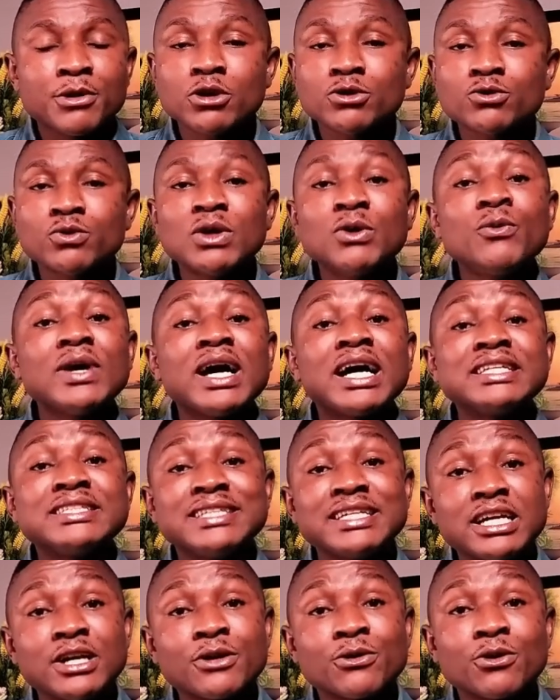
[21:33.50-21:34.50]
Because when we are
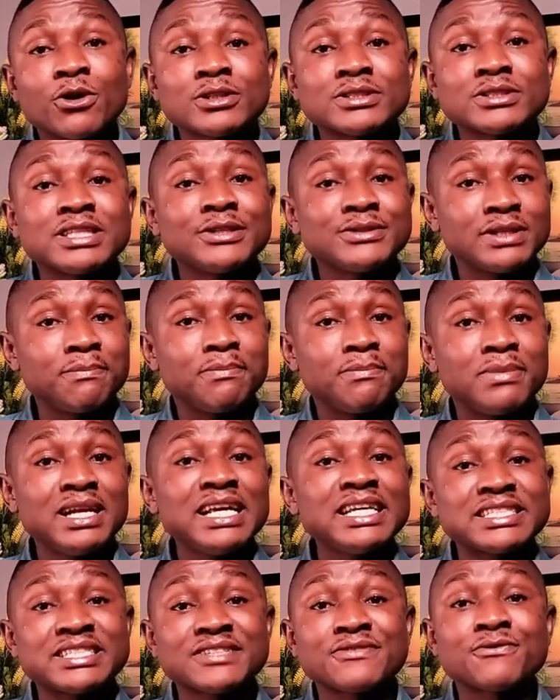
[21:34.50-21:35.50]
generous, there's a
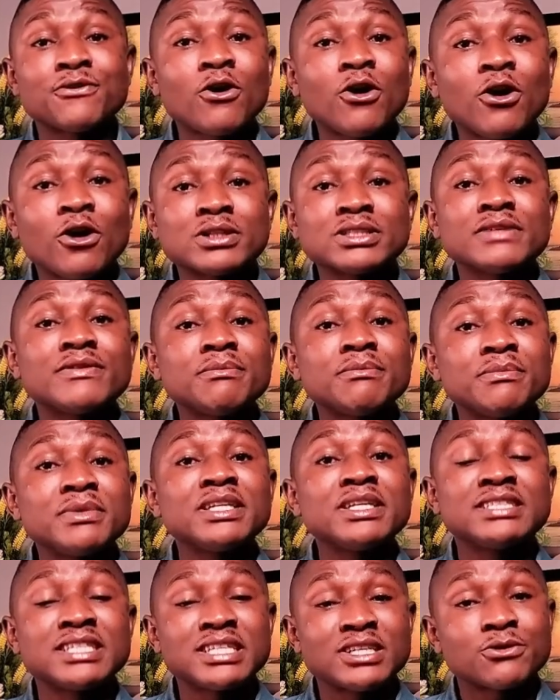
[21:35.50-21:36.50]
blessing for us, even
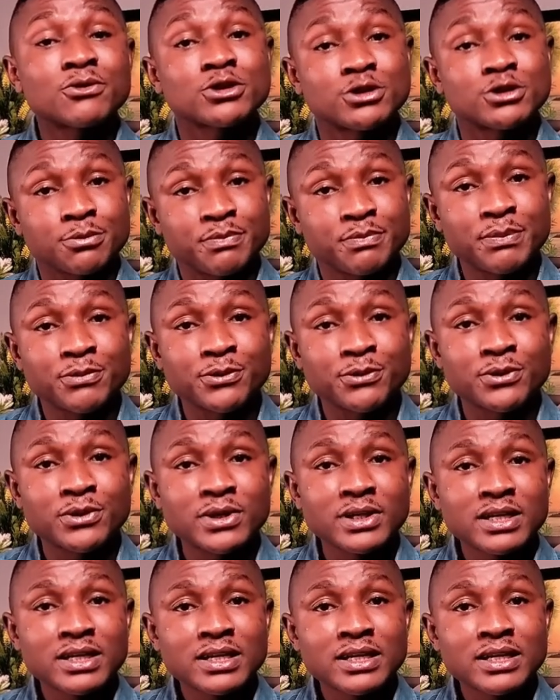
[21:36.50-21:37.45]
being generous to people.